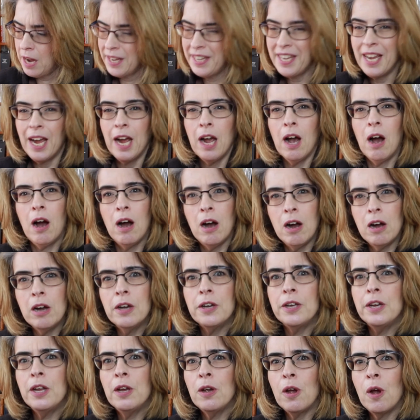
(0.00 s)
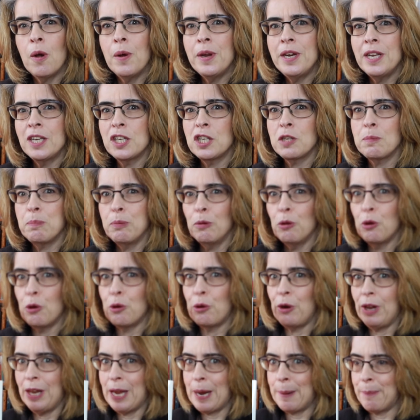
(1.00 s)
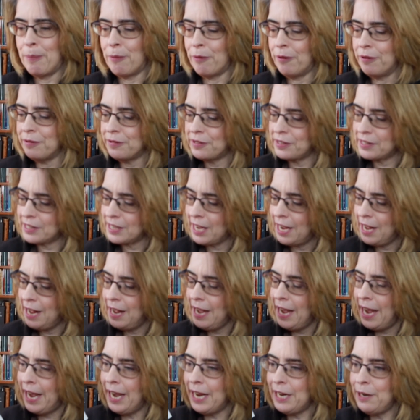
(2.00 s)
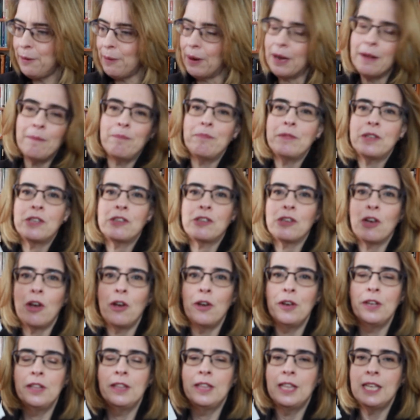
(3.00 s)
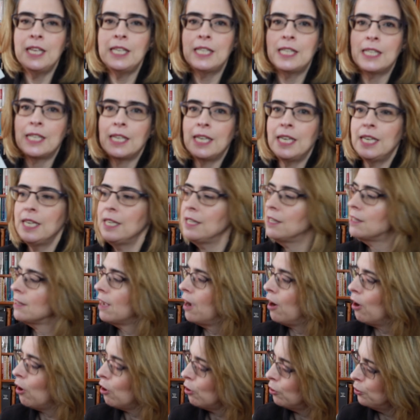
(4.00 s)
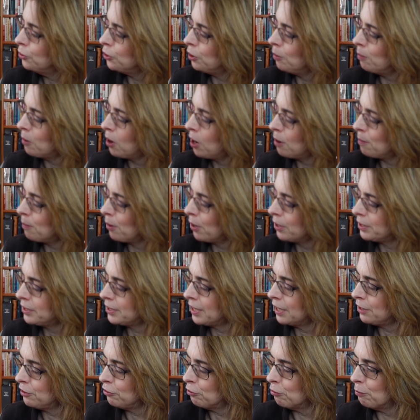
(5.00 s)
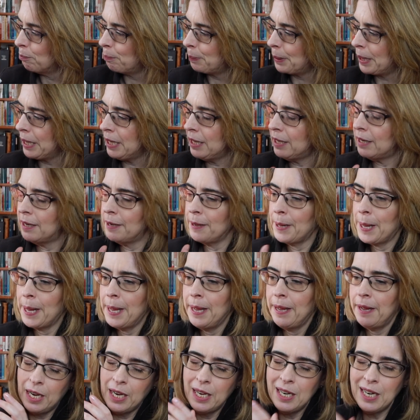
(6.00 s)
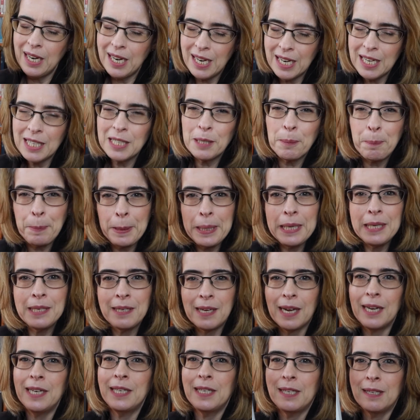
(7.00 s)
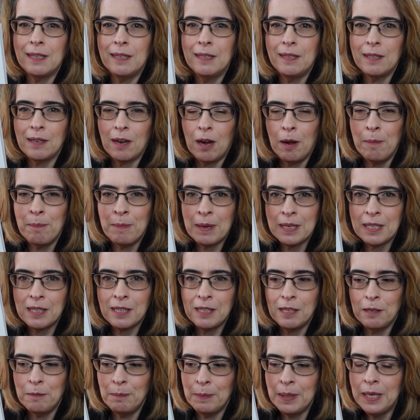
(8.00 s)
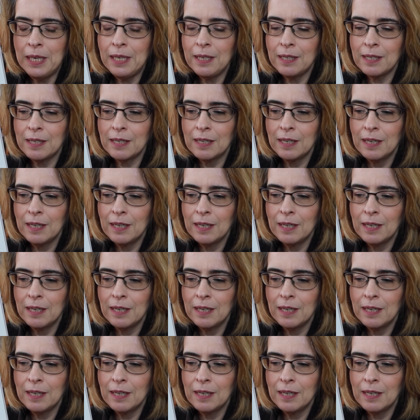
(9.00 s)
Yeah, I'm going to go and explore labyrinths. Anyway, so this is A Whole New Mind by Daniel Pink. It is a bit dated, I must admit,